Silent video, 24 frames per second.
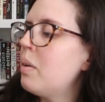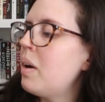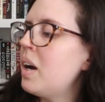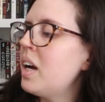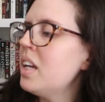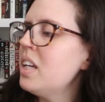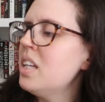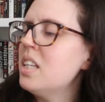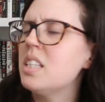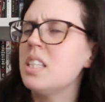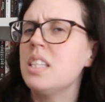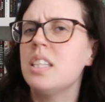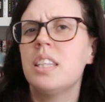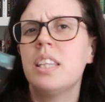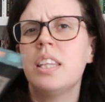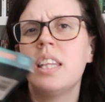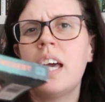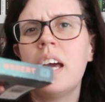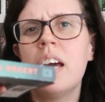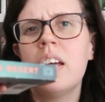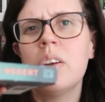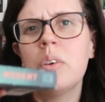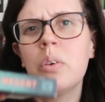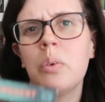Why is
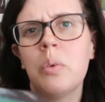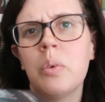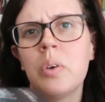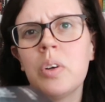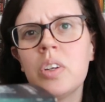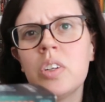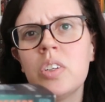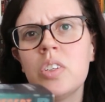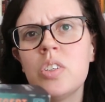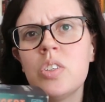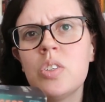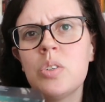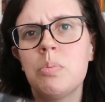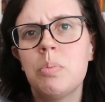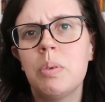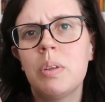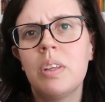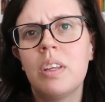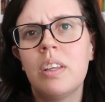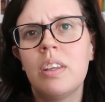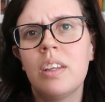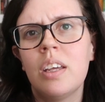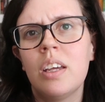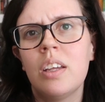that orange
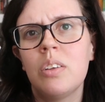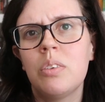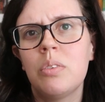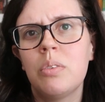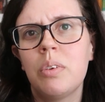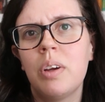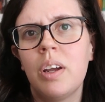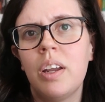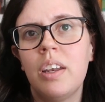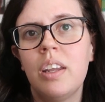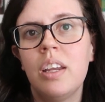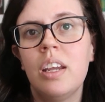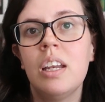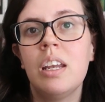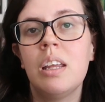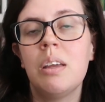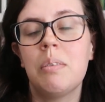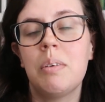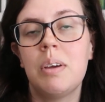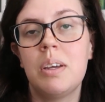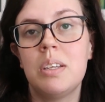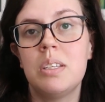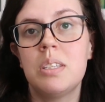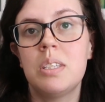but then that's red
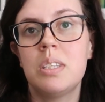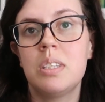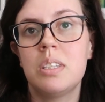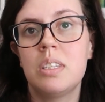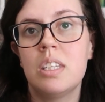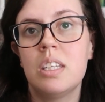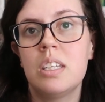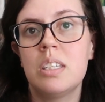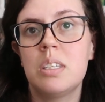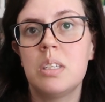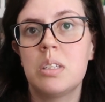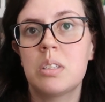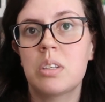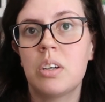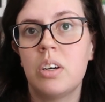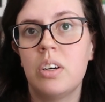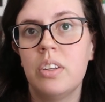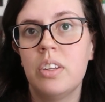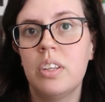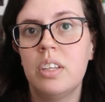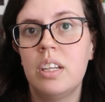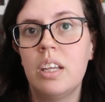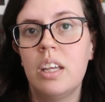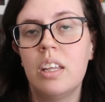anyways this is
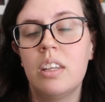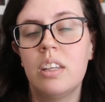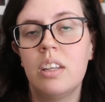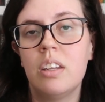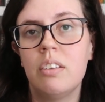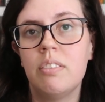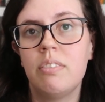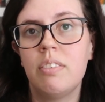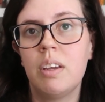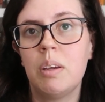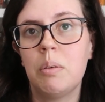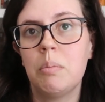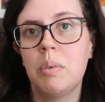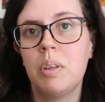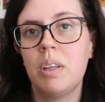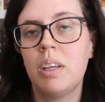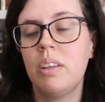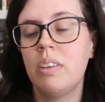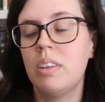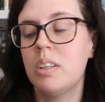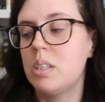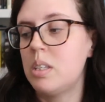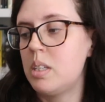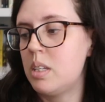called the death in the
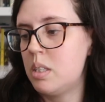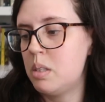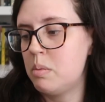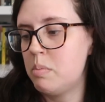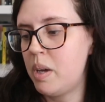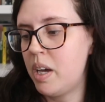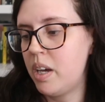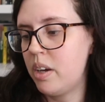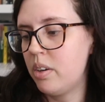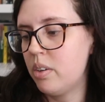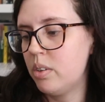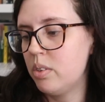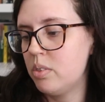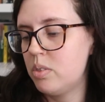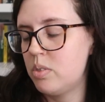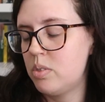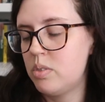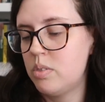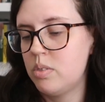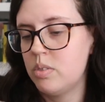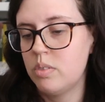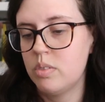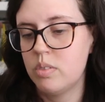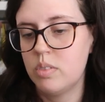family this is
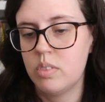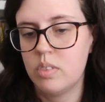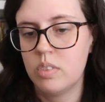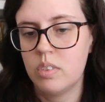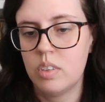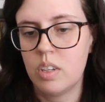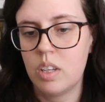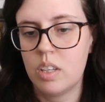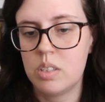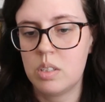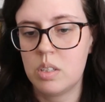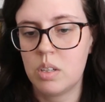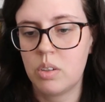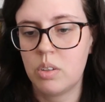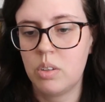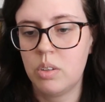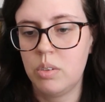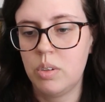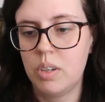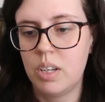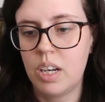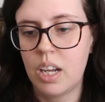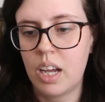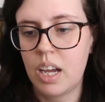about a
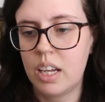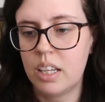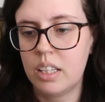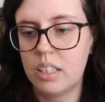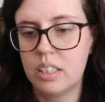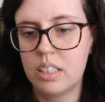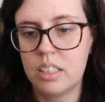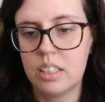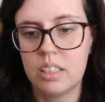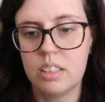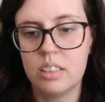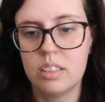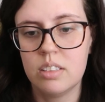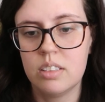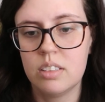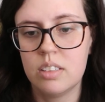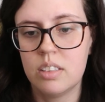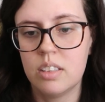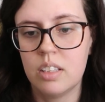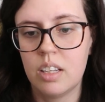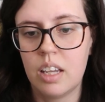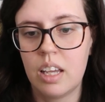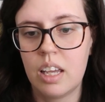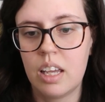secluded island,
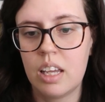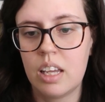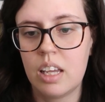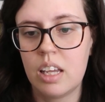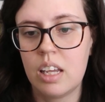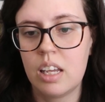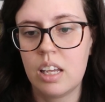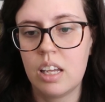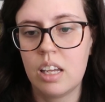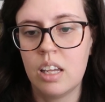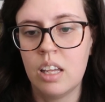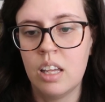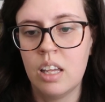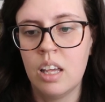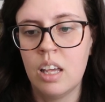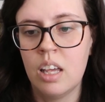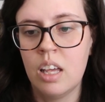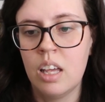a